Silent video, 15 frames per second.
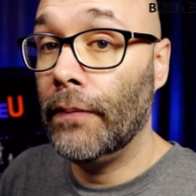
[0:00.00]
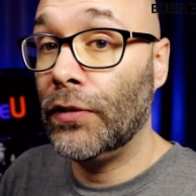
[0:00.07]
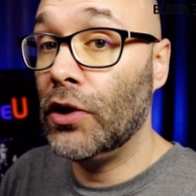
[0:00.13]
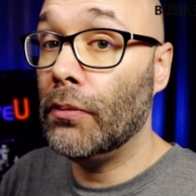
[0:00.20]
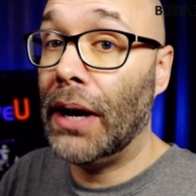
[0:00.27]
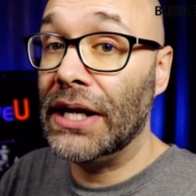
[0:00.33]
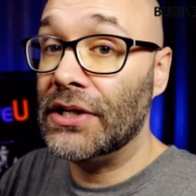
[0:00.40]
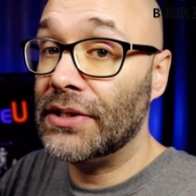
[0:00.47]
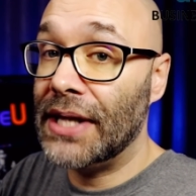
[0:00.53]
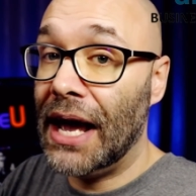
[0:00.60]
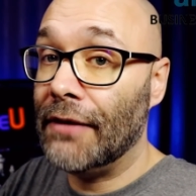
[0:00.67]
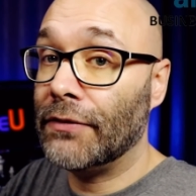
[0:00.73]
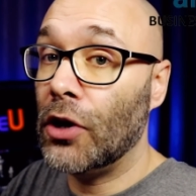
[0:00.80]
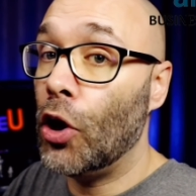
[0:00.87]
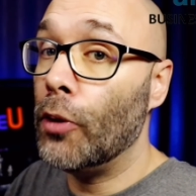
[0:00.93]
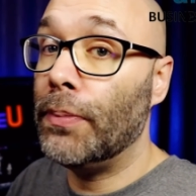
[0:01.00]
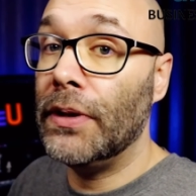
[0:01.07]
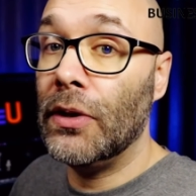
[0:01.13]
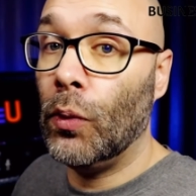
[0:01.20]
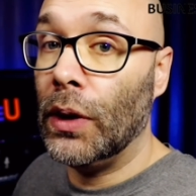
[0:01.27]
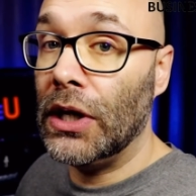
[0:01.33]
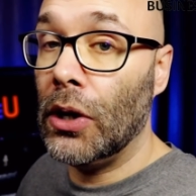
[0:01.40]
you might just have to
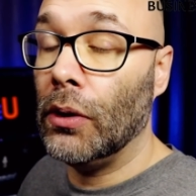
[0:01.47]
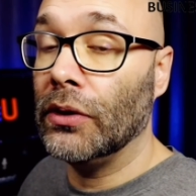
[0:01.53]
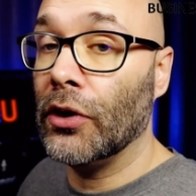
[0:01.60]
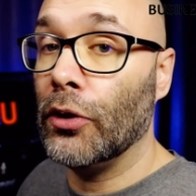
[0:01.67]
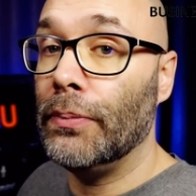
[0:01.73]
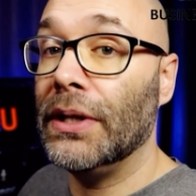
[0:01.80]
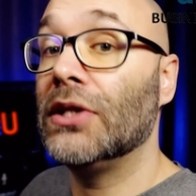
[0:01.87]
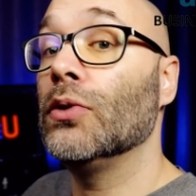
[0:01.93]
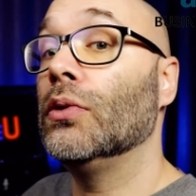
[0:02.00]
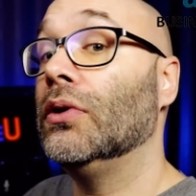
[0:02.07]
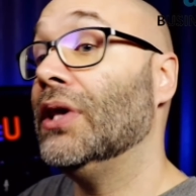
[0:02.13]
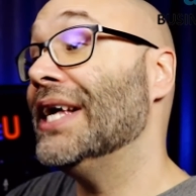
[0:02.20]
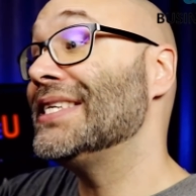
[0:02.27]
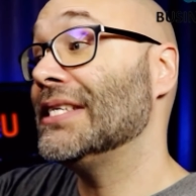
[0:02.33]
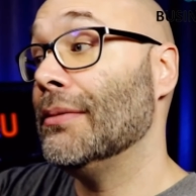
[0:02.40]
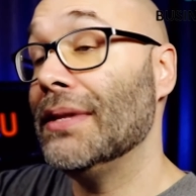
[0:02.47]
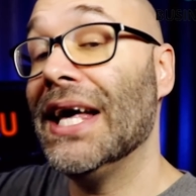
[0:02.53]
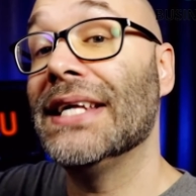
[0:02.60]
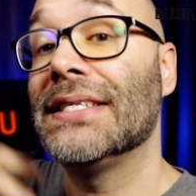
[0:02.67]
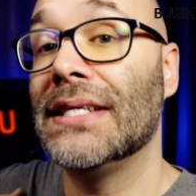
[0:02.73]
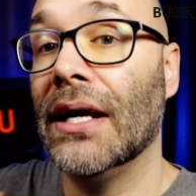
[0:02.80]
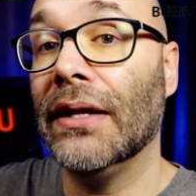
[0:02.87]
open the window a little bit to let some of
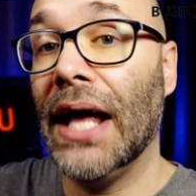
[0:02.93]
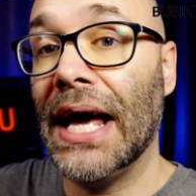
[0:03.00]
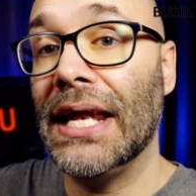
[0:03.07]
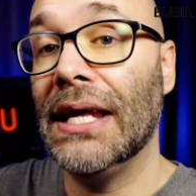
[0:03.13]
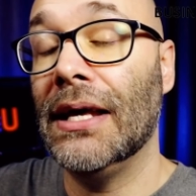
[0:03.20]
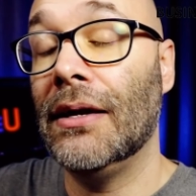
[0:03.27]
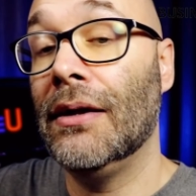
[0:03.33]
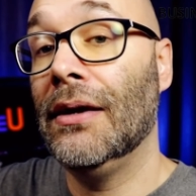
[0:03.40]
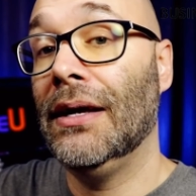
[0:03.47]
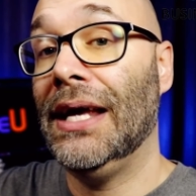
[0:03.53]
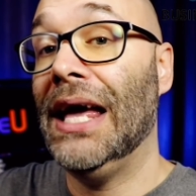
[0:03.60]
that sunlight in,